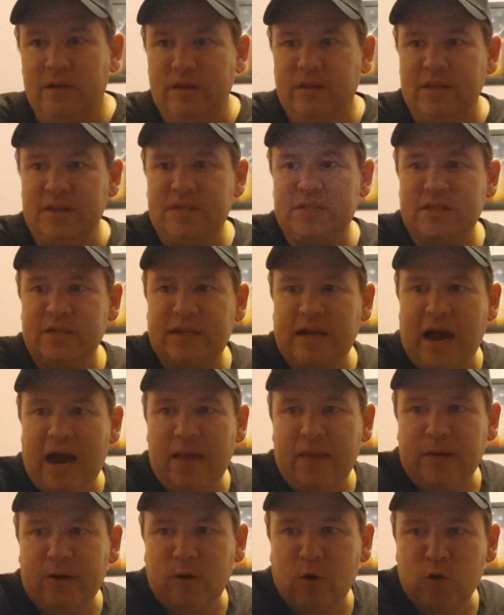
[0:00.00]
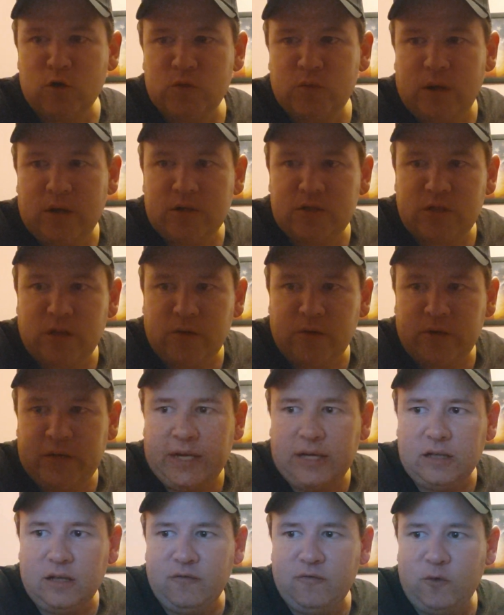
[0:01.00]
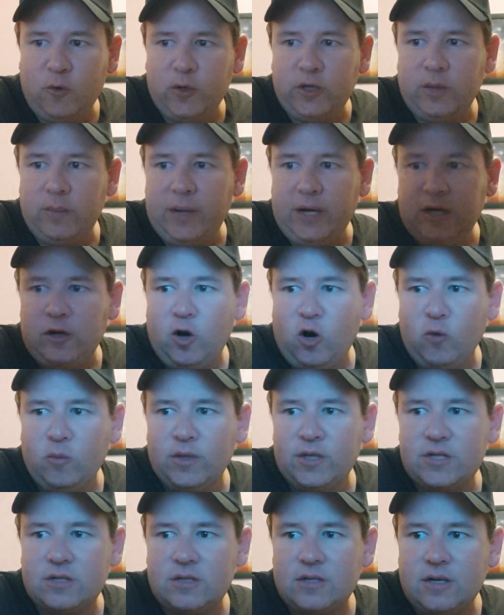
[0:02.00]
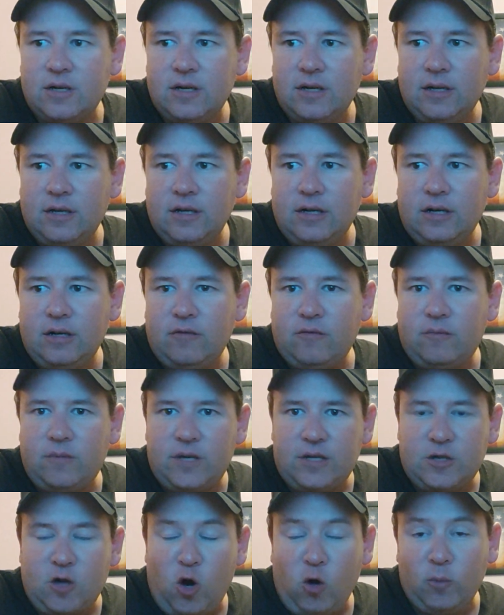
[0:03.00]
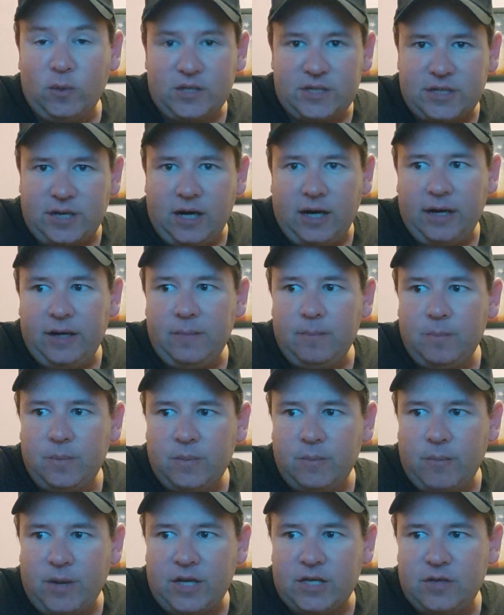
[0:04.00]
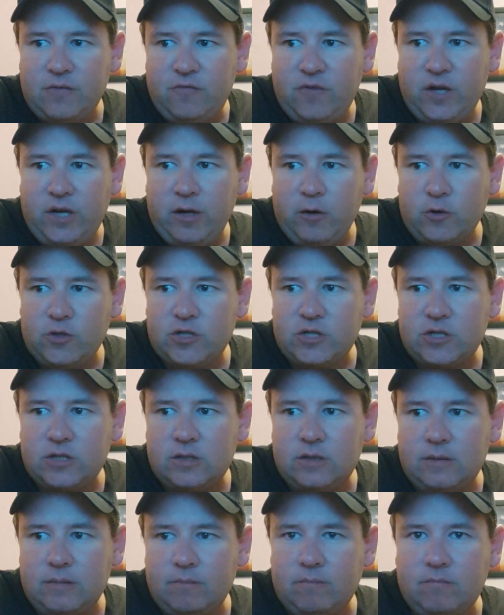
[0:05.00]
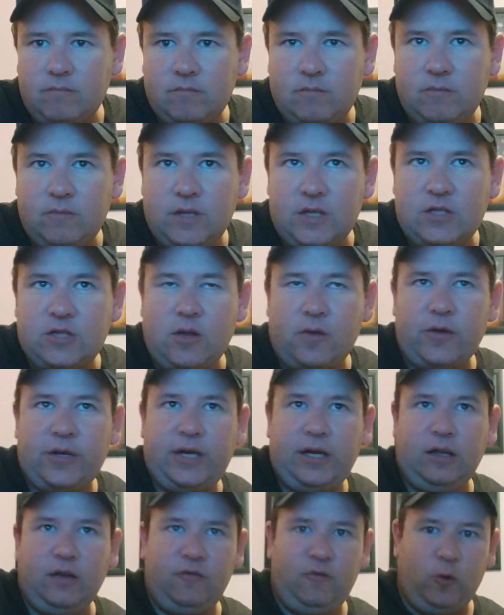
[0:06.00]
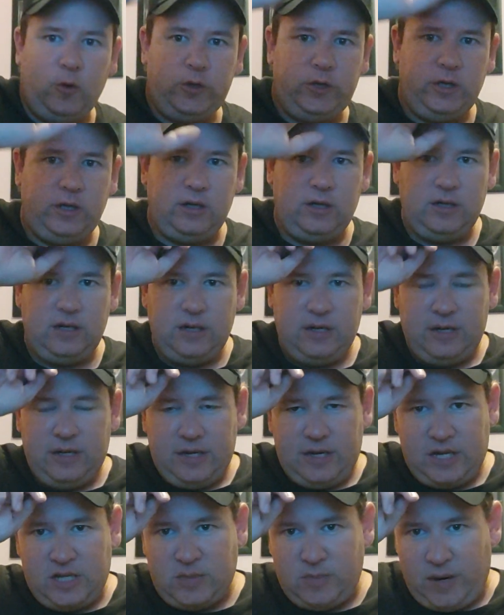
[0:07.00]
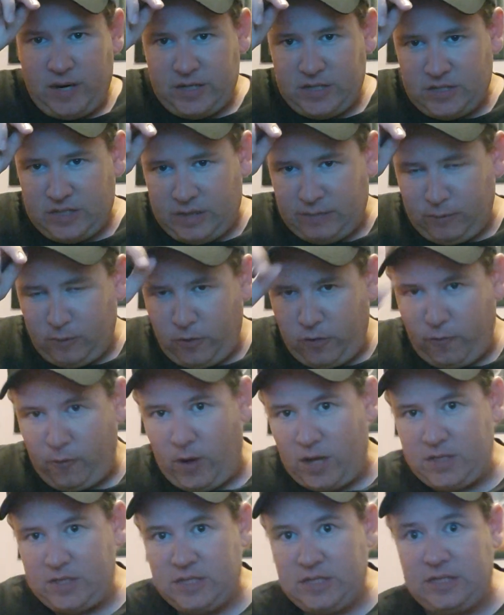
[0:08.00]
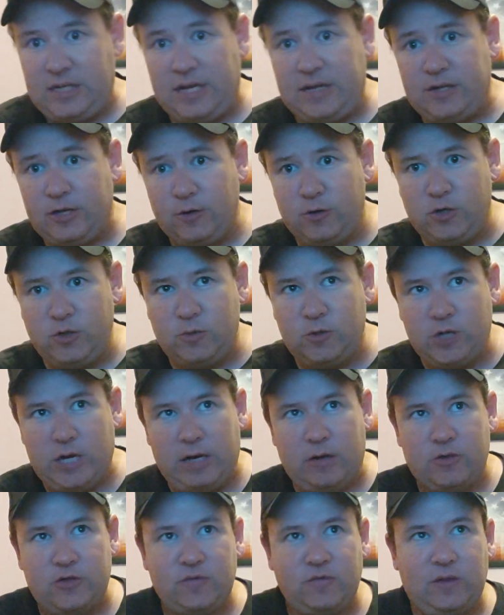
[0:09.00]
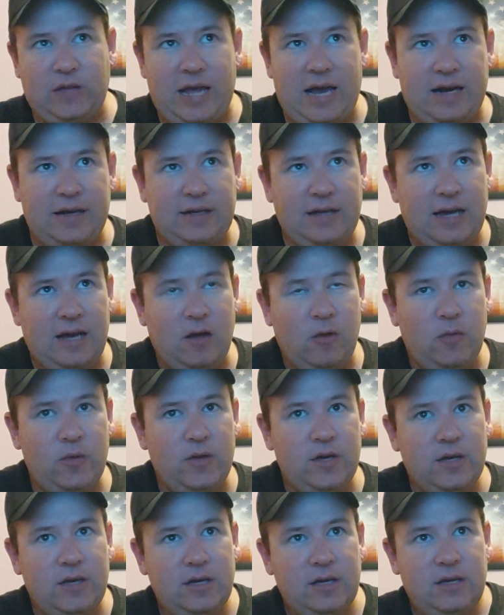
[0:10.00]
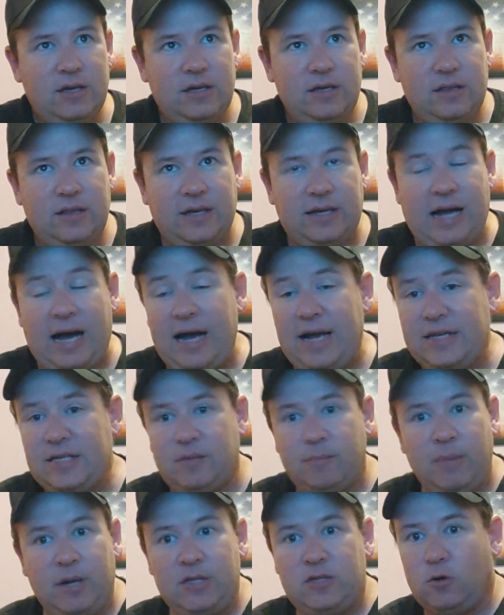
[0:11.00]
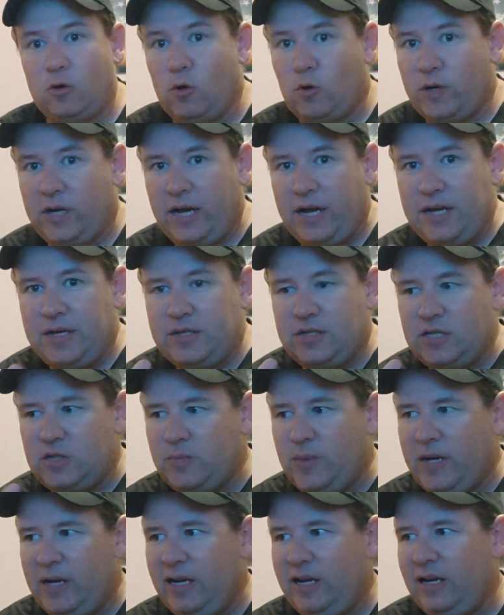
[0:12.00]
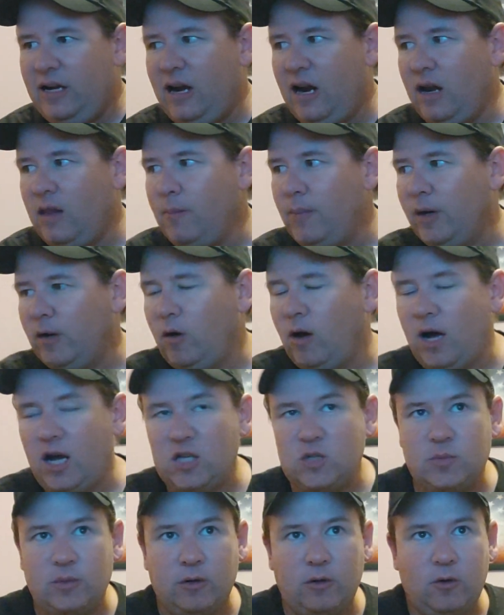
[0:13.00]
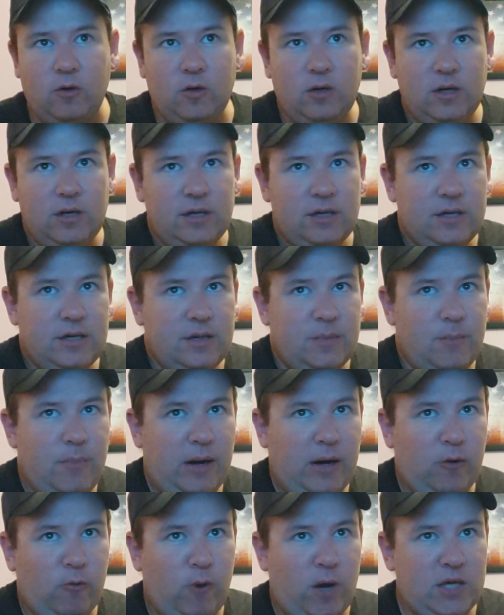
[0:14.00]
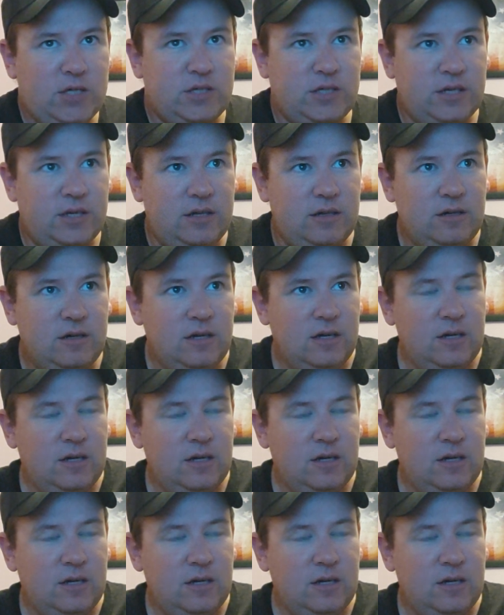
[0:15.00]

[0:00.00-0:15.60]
This is a guy that goes around Southern California making homeless. He's a homeless guy. Making videos in Southern California. He's made several threats. He's had YouTube channels flagged down. The guy has a mental case. He's been in and out of the mental hospital, been arrested.